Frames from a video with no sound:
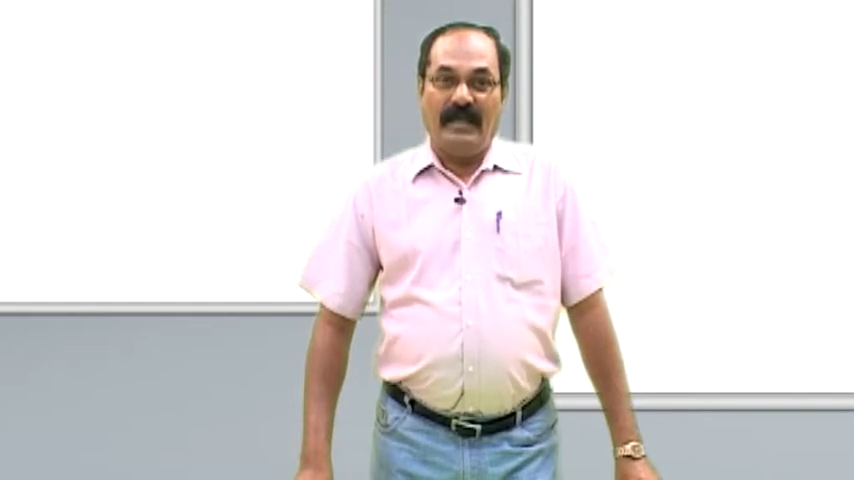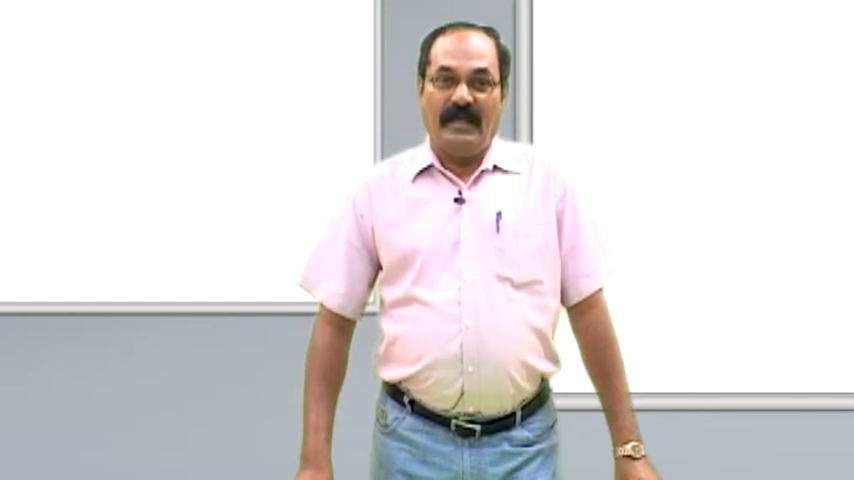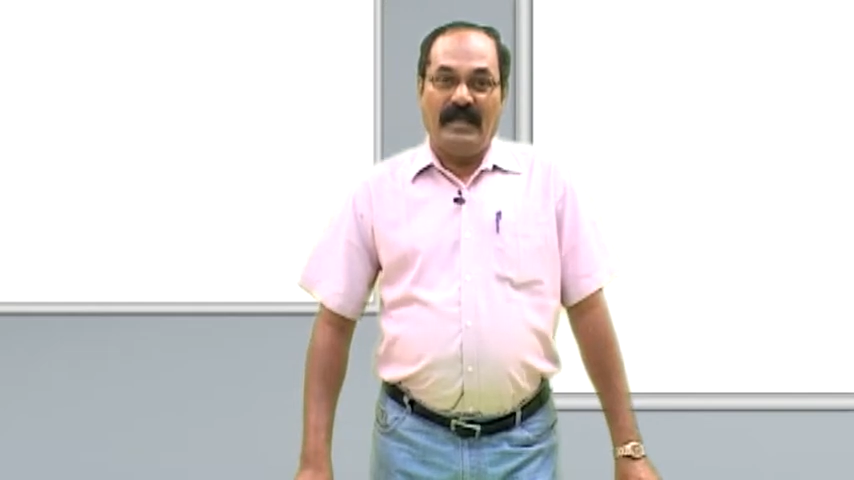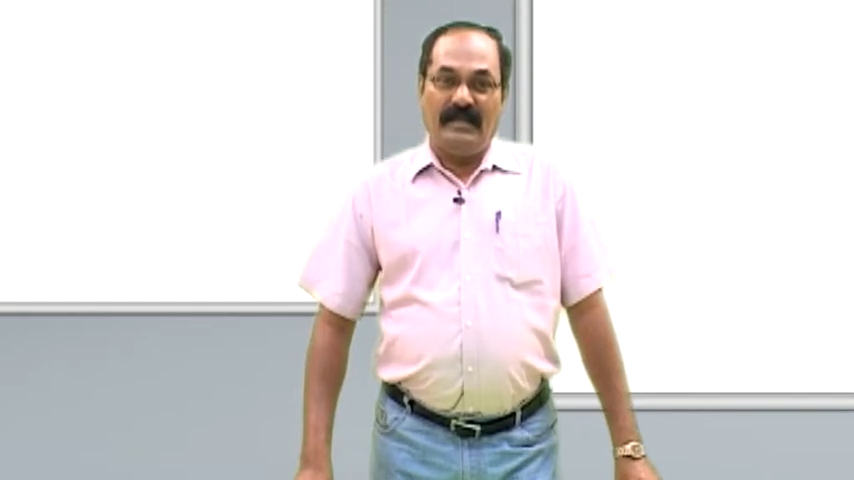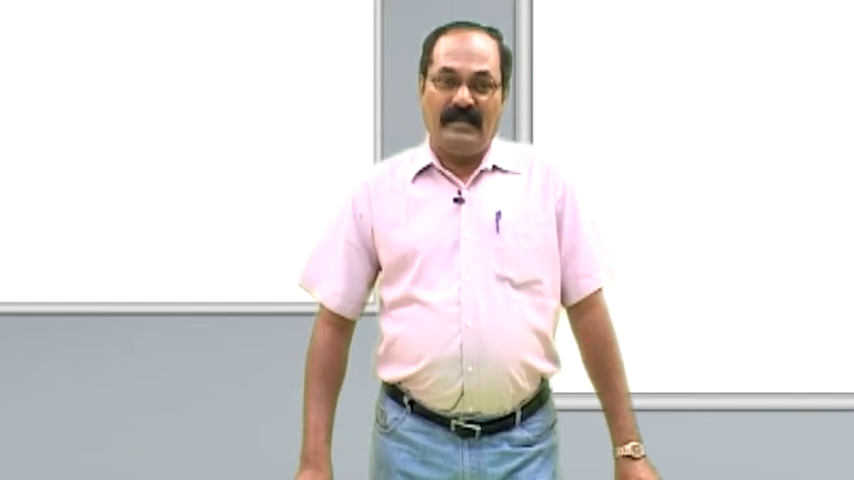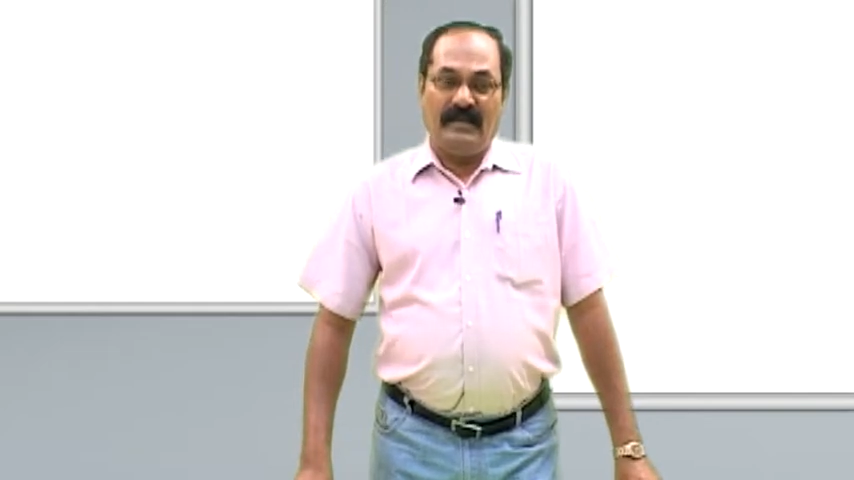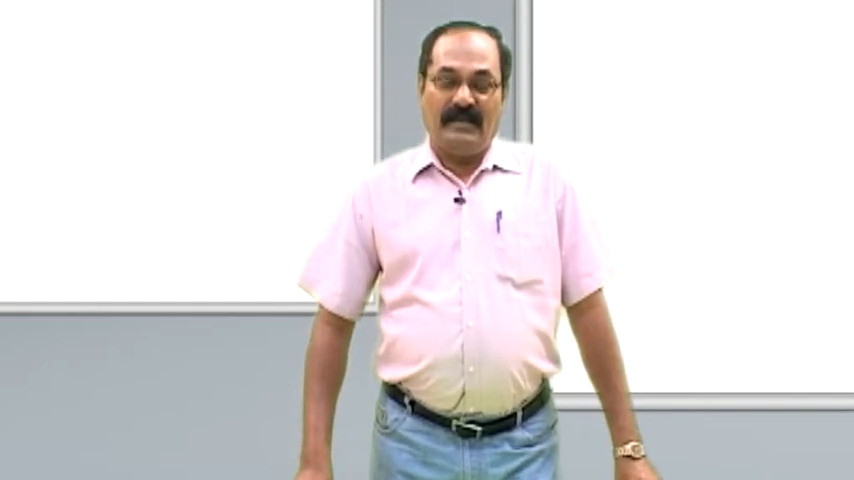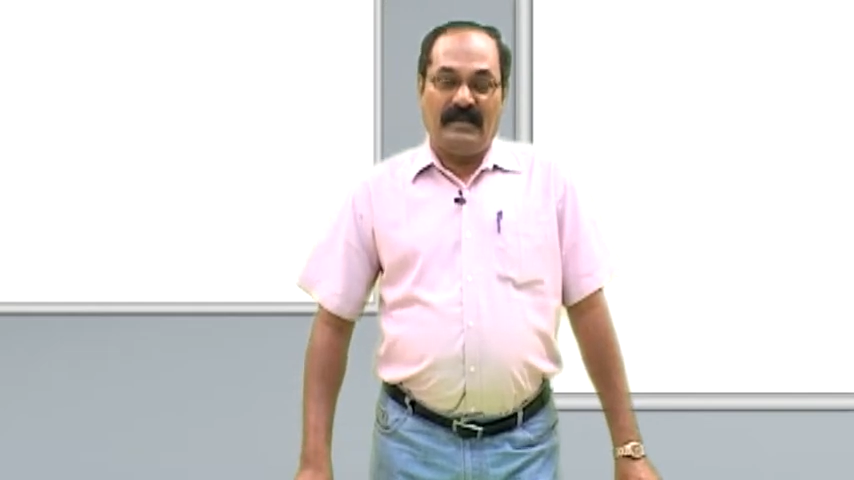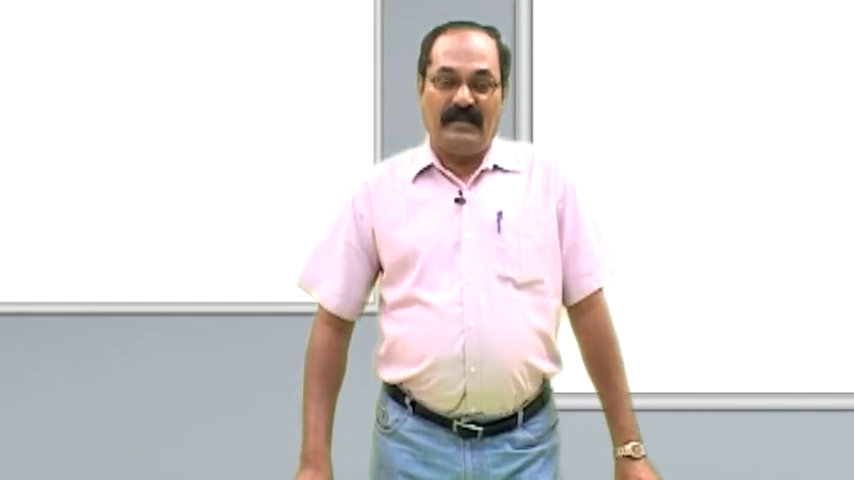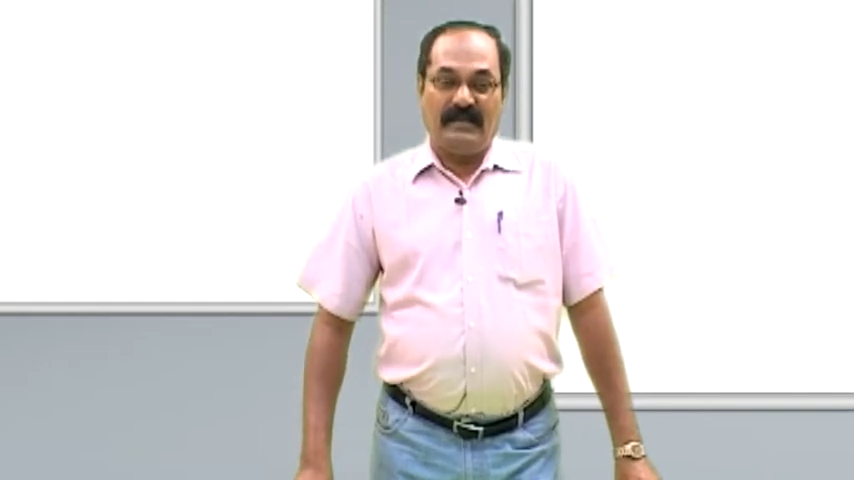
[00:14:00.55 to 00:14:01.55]
Anything
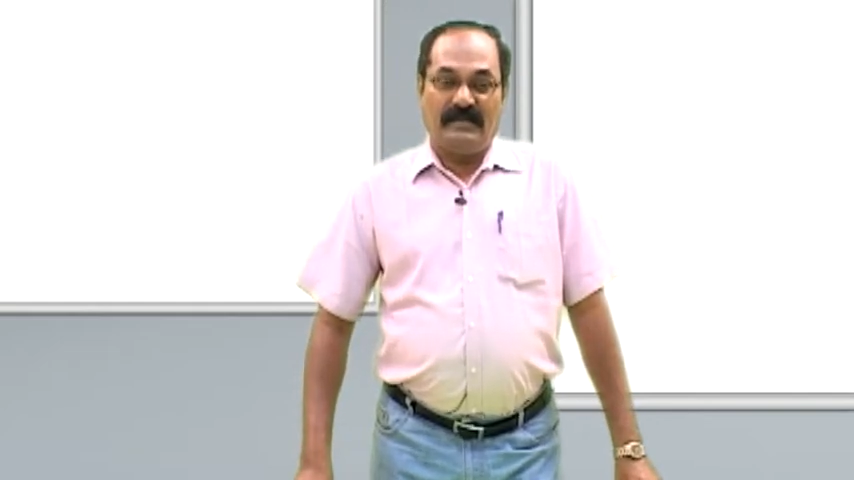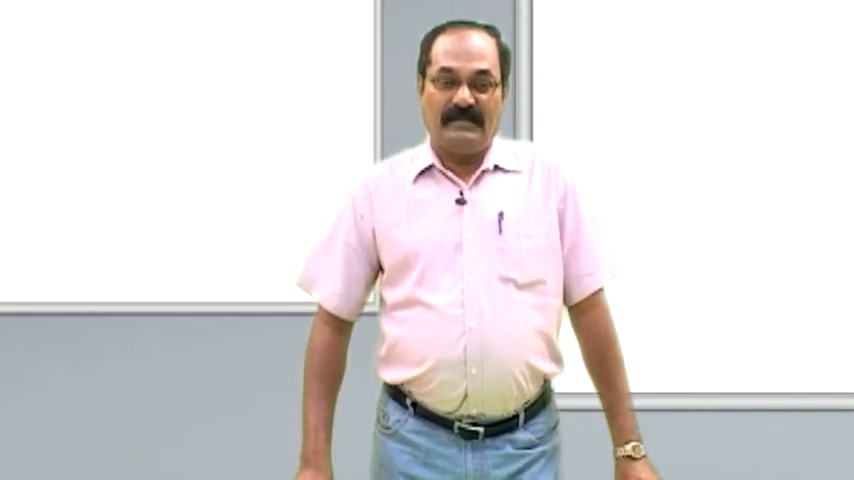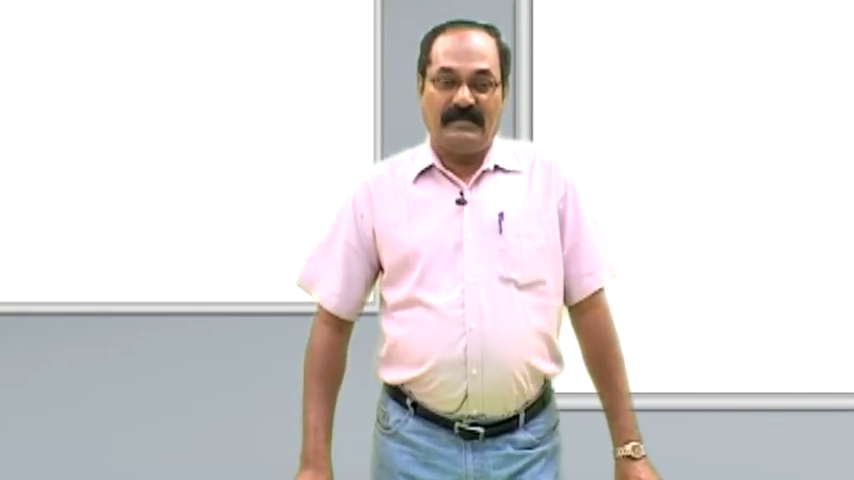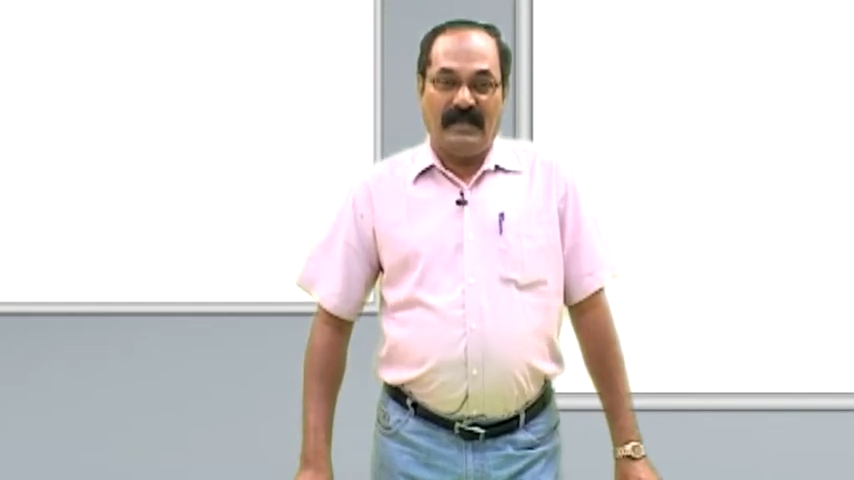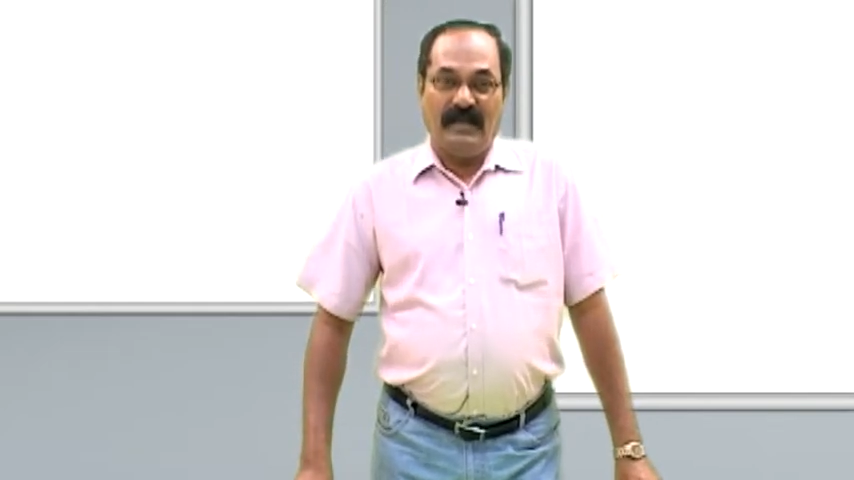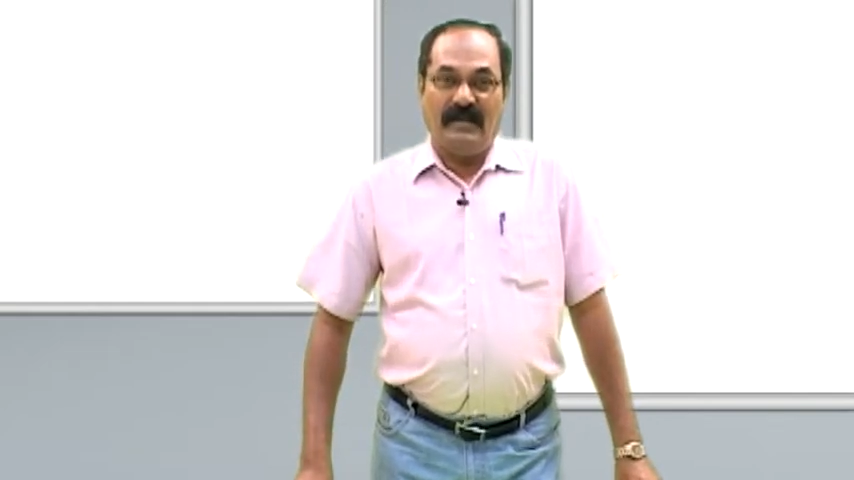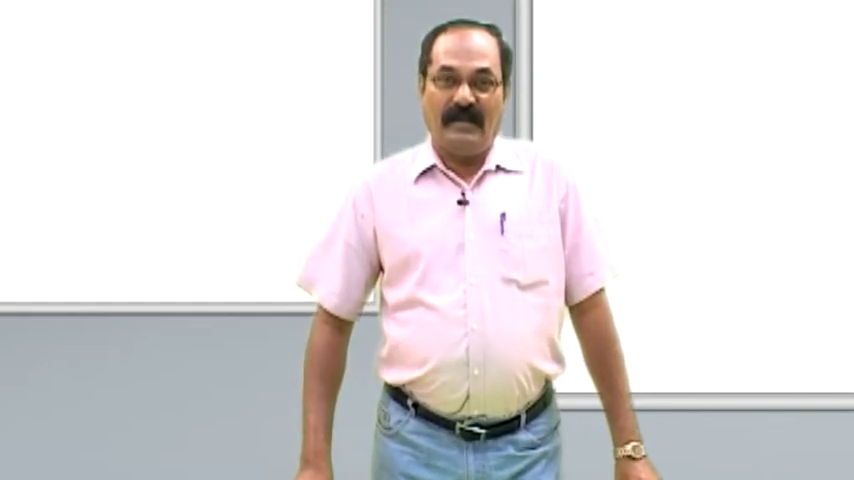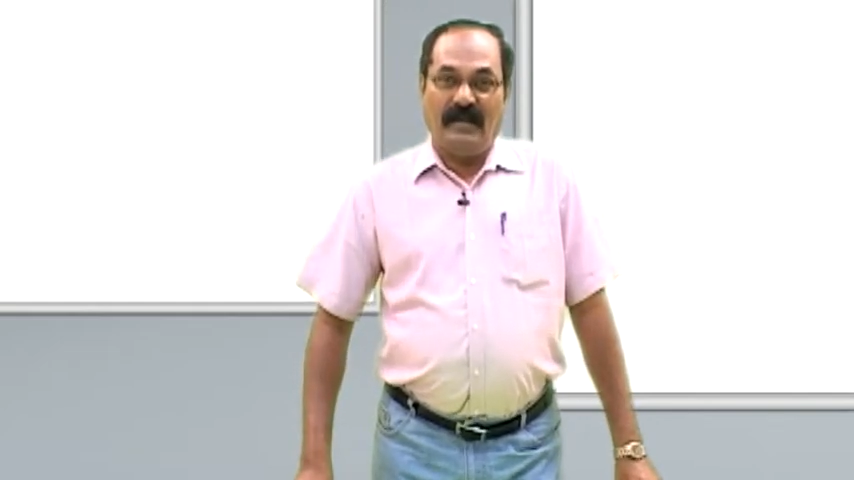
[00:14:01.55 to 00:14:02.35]
under the sun